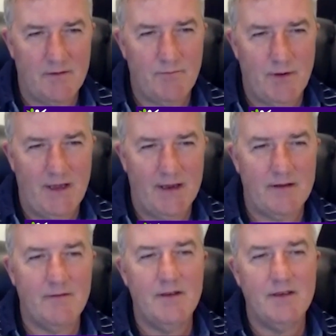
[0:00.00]
plaque
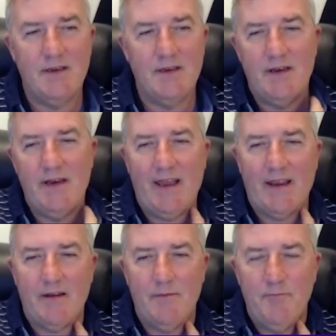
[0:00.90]
is in the
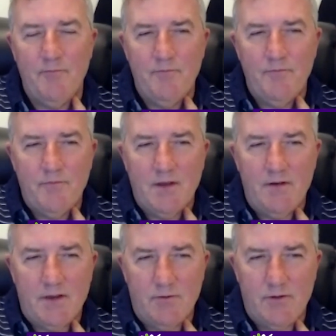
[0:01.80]
neck. It's
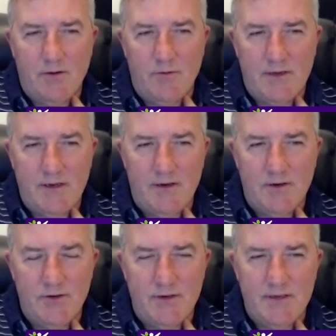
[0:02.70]
called the carotid
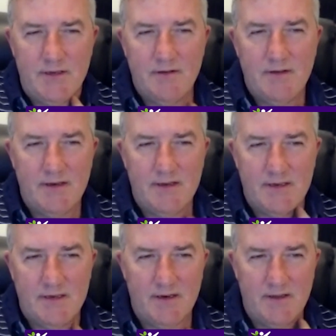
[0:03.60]
arteries, and this
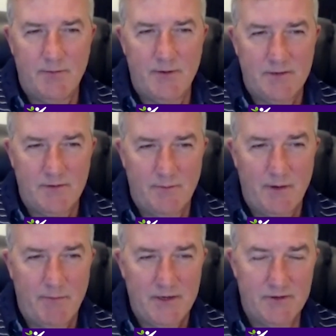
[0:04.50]
is another place where the
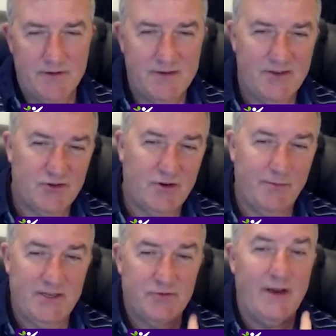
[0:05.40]
blood pressure is
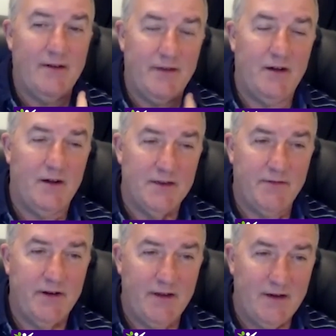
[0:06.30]
coming straight up the heart. It's
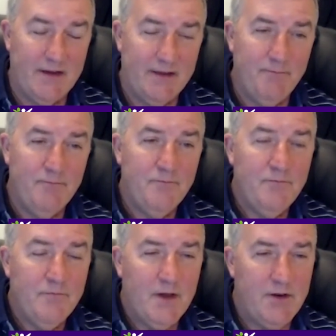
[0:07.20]
very high,
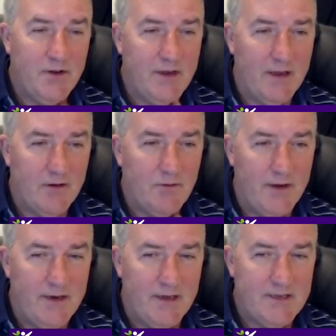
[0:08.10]
and you can get
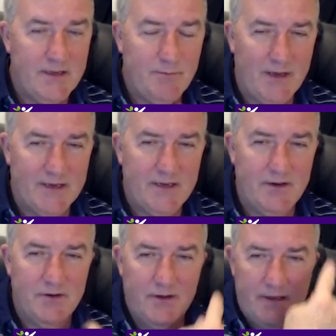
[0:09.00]
quite nasty plaques
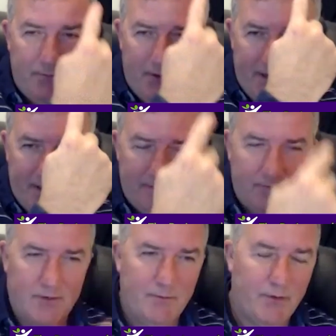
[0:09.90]
here, and the plaque
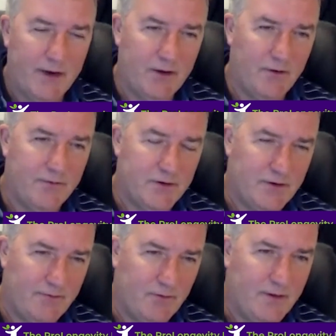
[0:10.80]
can break off and
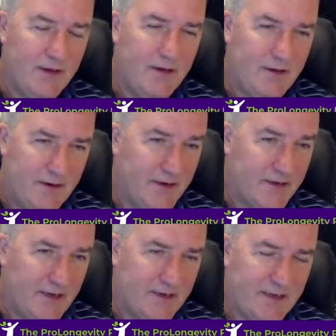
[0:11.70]
travel. In this
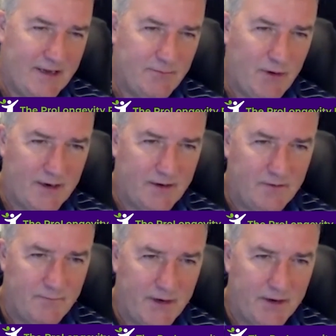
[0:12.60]
case, plaque
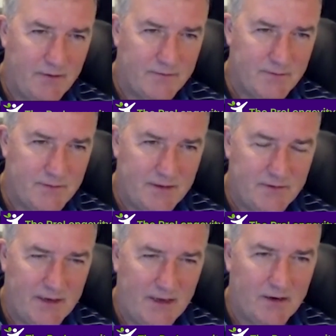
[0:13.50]
don't break off.
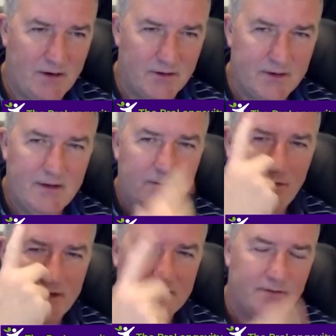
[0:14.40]
Sometimes you get a clot,
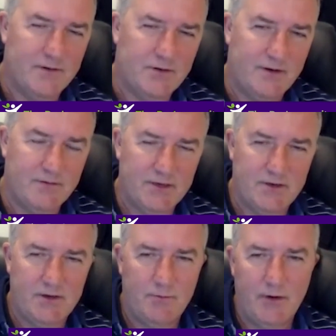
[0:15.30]
breaks off and travels
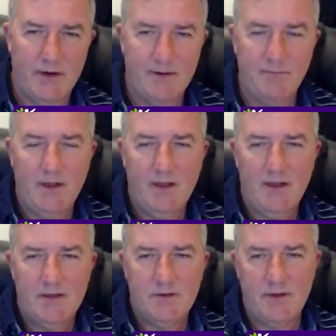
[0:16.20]
into your brain.
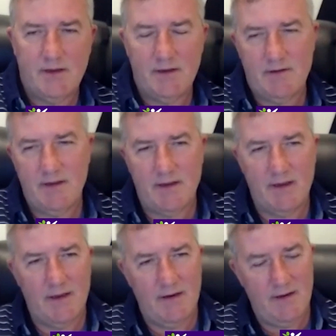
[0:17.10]
So you can see
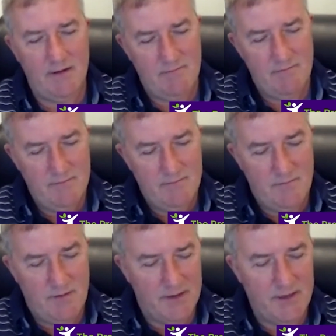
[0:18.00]
again how,
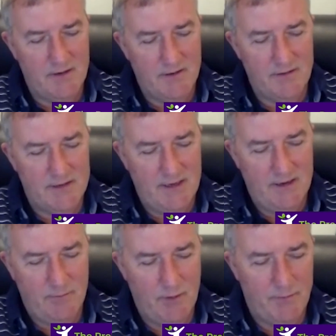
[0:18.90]
I think you can see
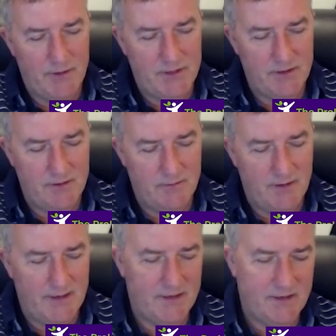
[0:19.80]
how blood pressure
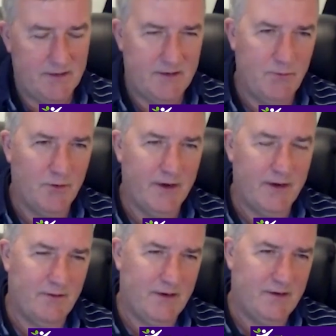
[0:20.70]
relates to smoking,
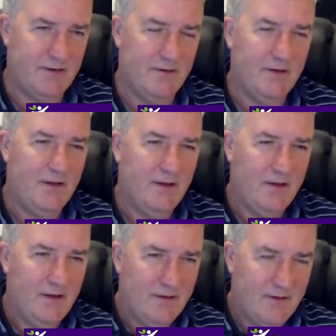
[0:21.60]
relates to
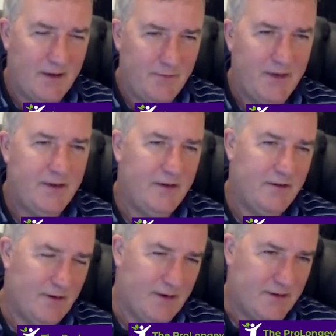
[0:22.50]

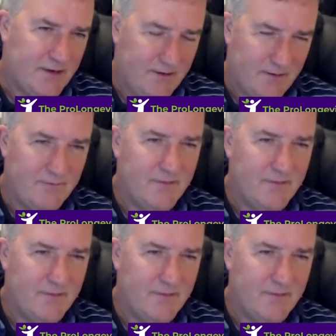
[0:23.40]
diabetes, relates to